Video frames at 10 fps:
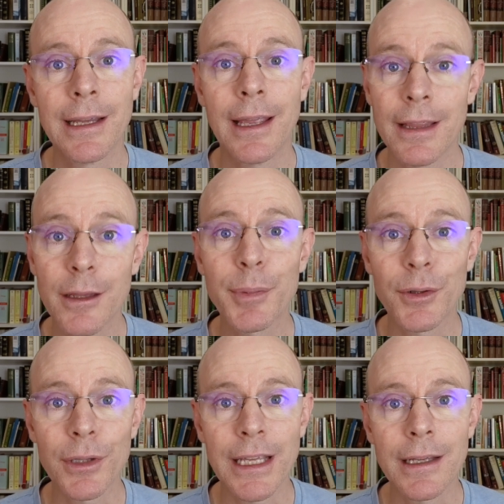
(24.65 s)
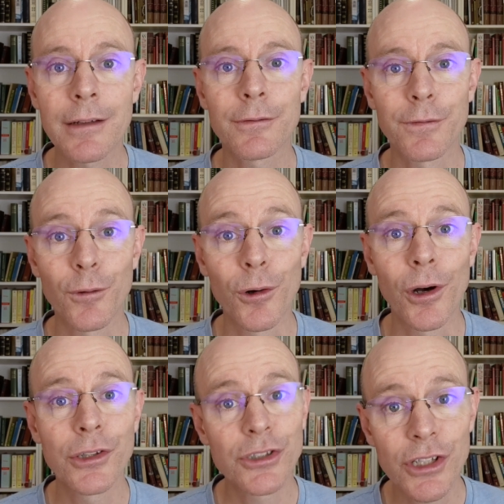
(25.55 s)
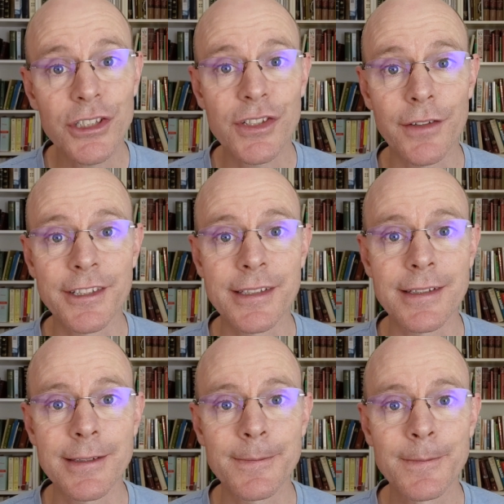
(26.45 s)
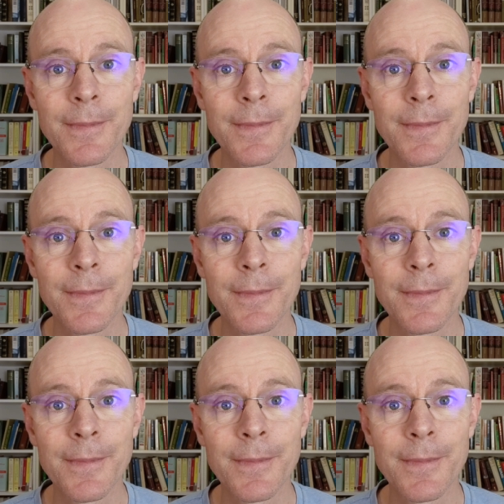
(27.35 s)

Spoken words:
in the building for church services.